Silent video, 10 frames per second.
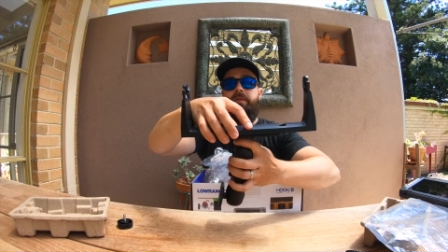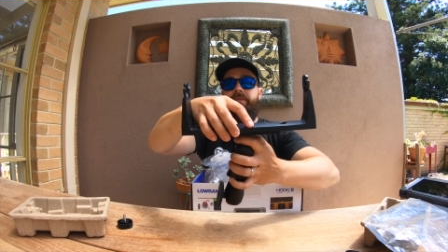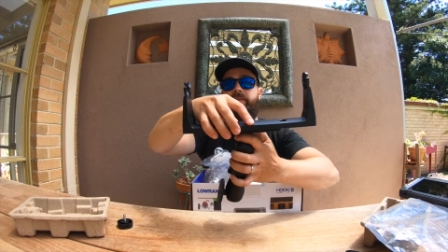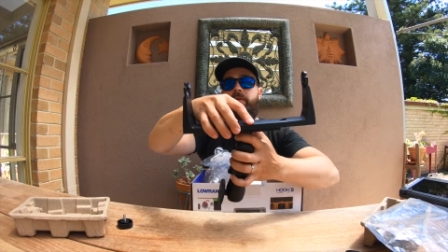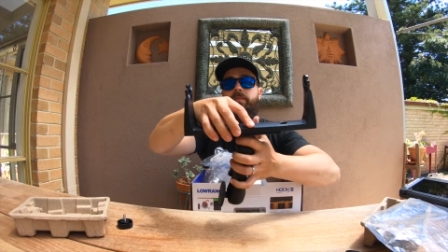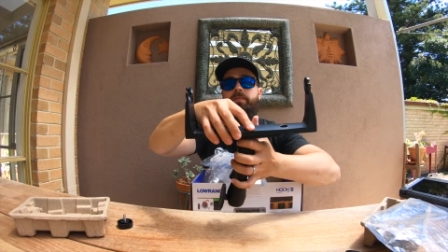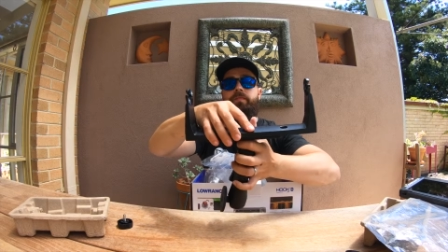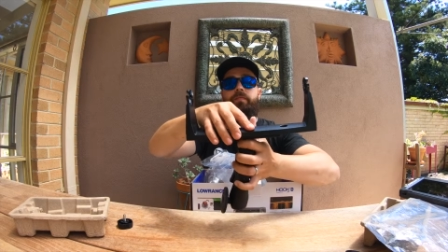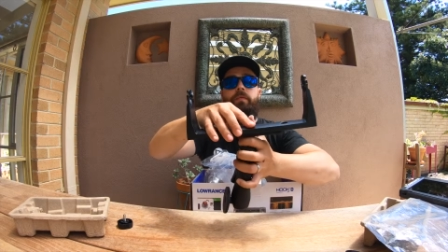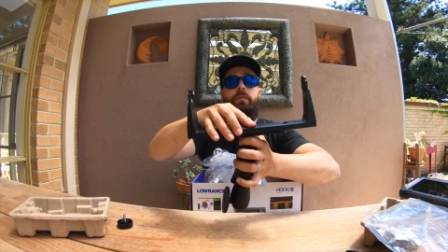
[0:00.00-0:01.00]
like so,
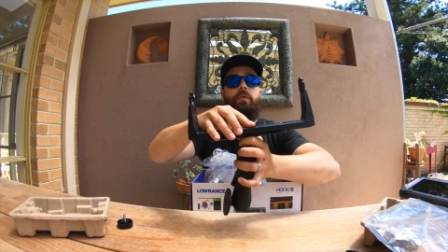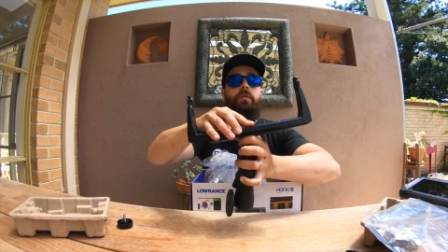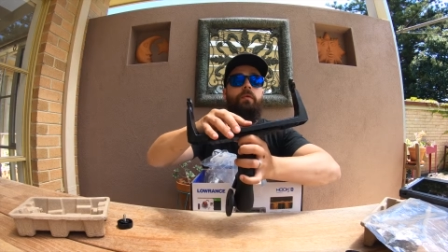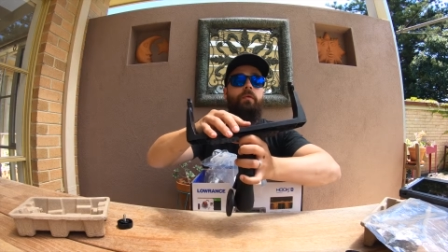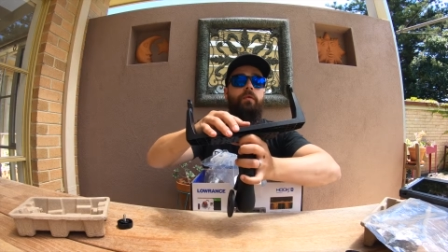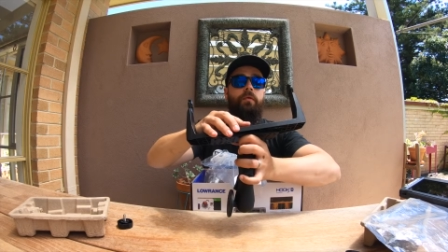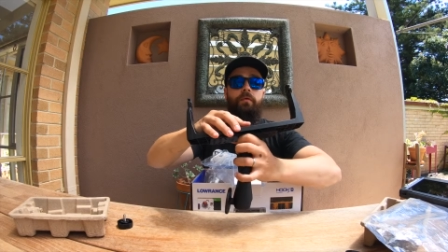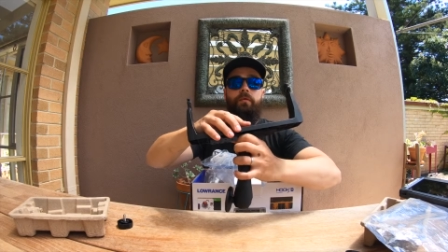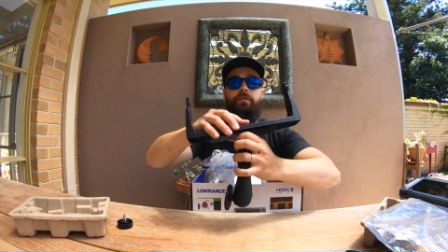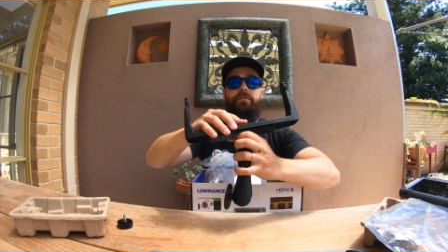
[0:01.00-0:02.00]

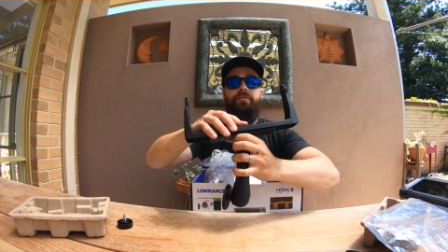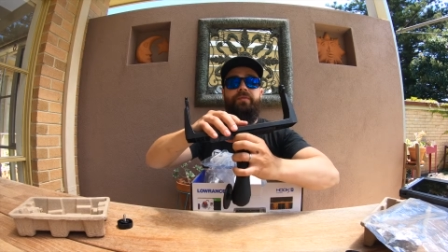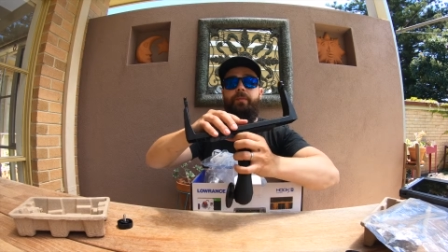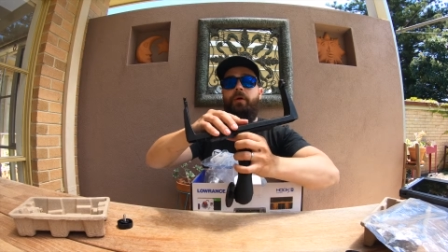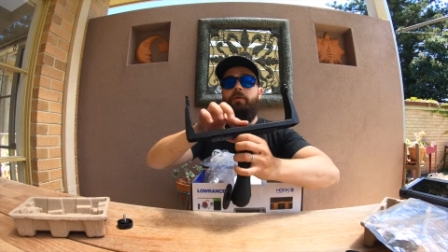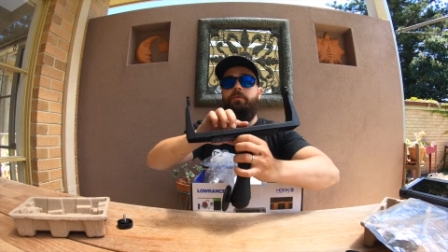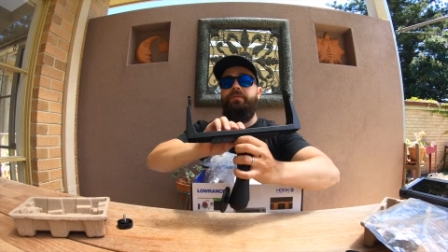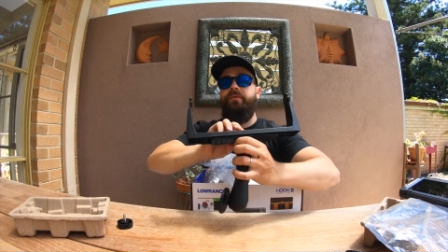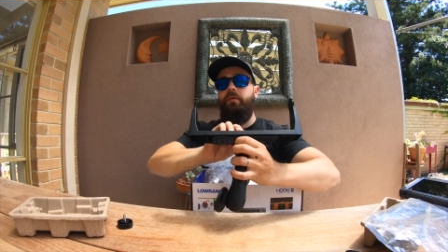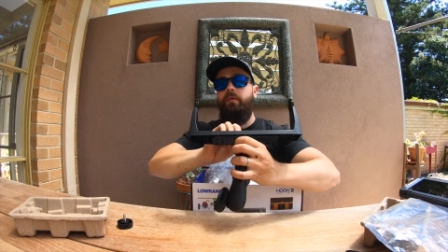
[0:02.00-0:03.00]
drill some
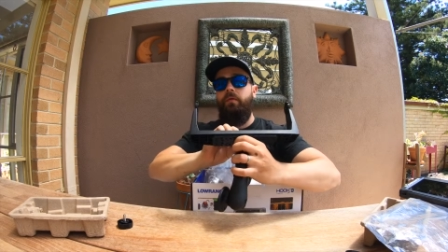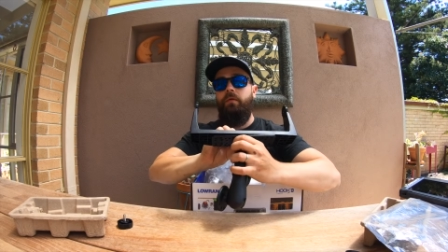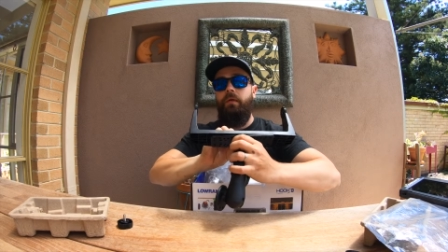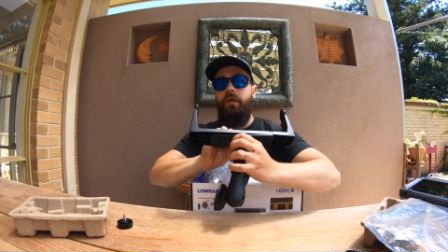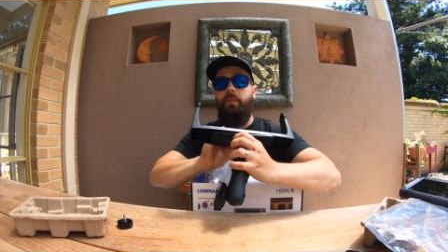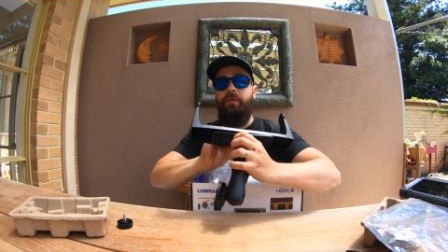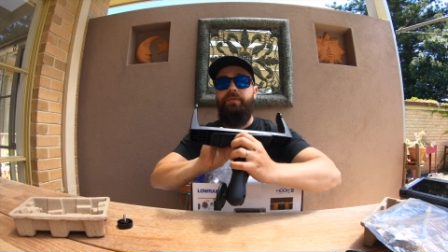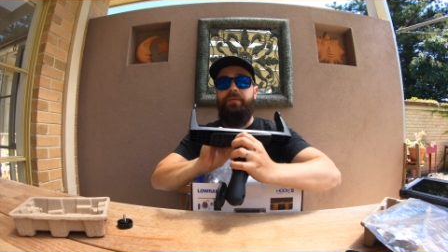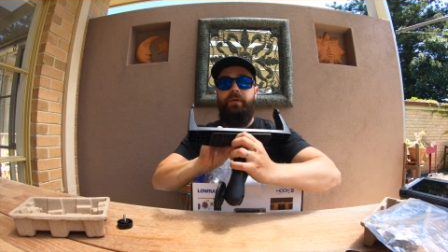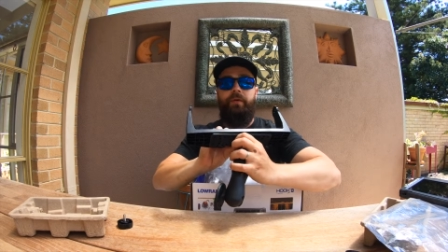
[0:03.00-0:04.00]
holes, and we're
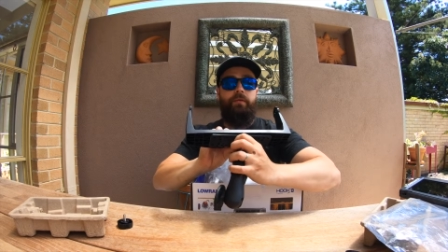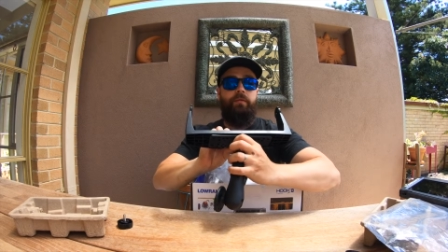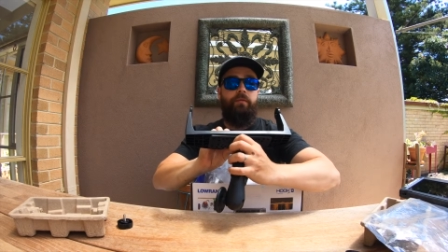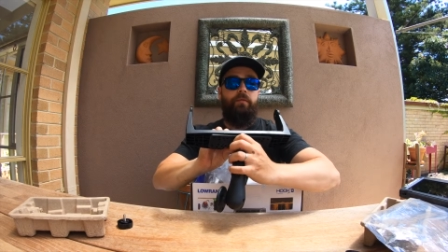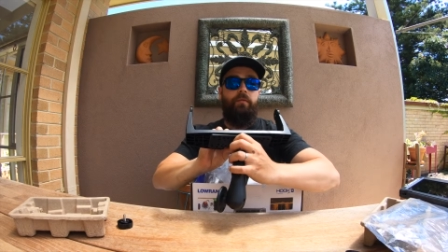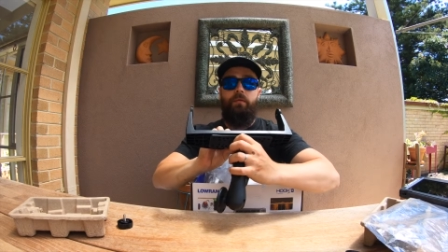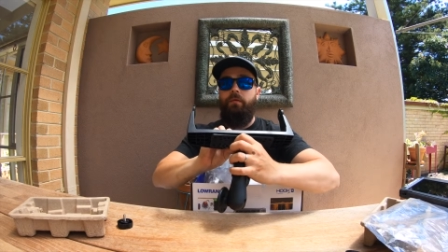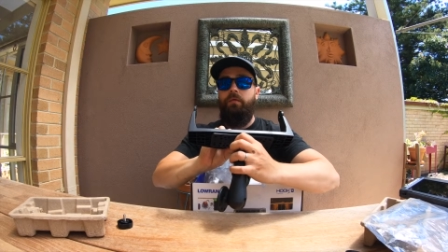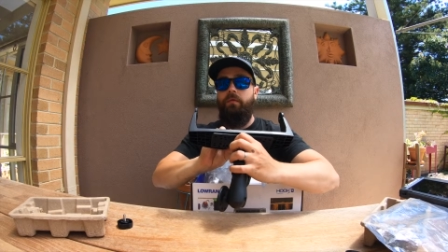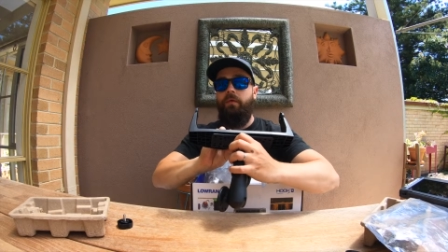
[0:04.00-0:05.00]
good to go.
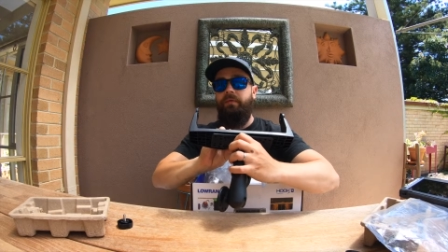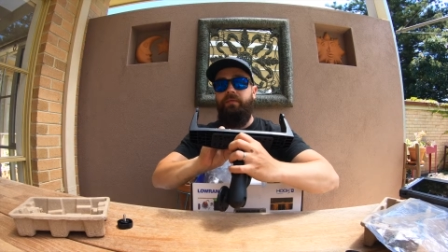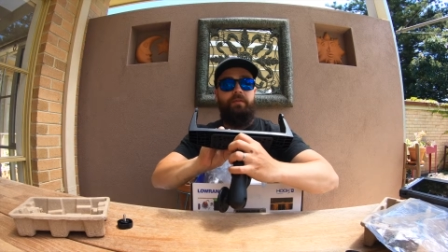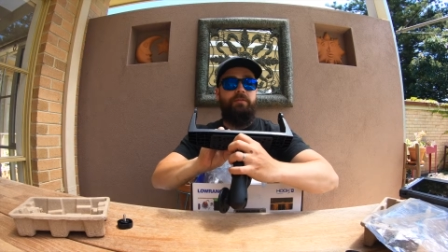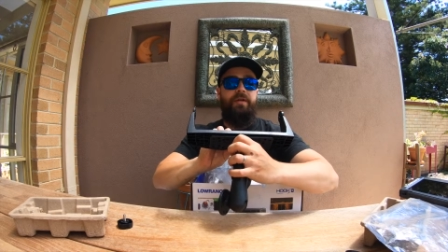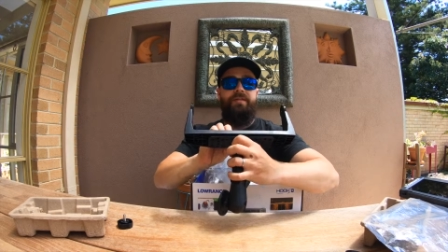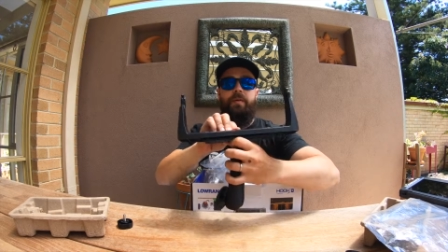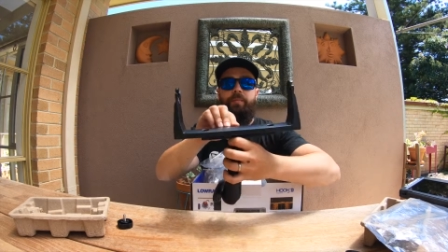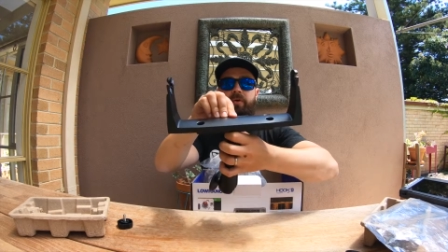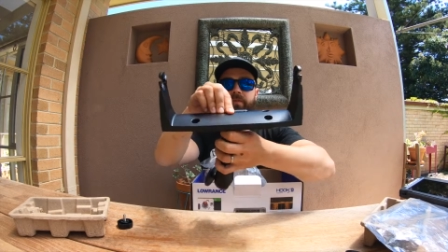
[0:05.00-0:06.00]
Everything lines
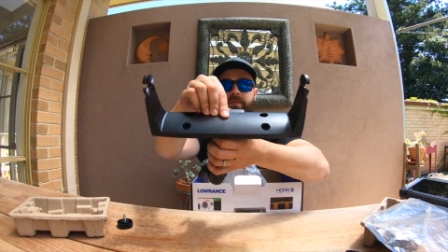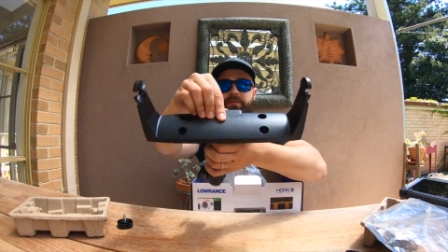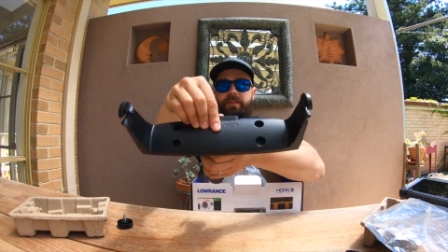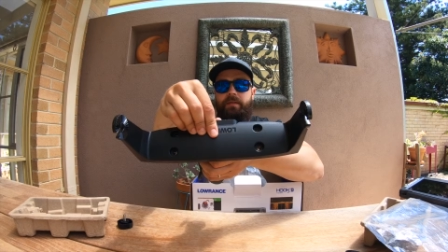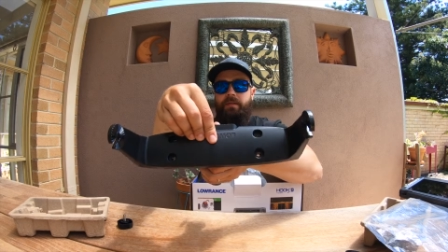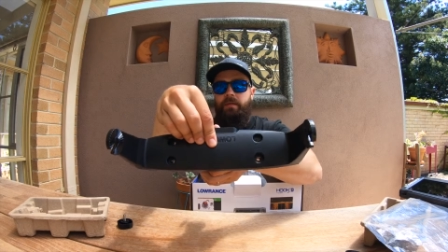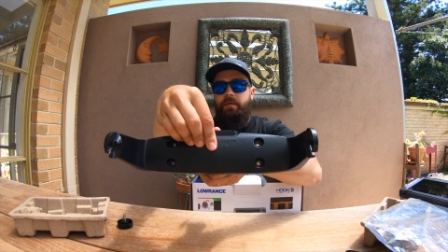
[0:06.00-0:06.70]
up perfectly.